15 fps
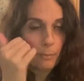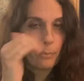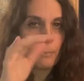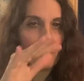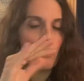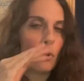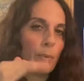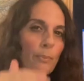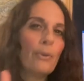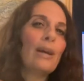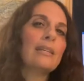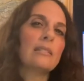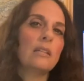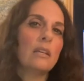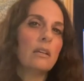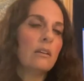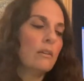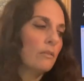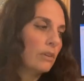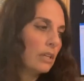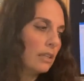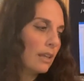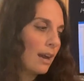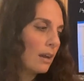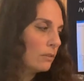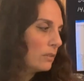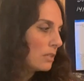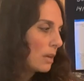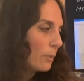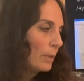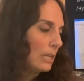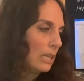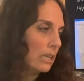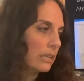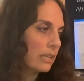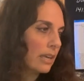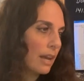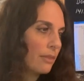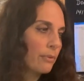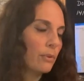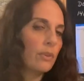more pressing read alouds that we needed to get through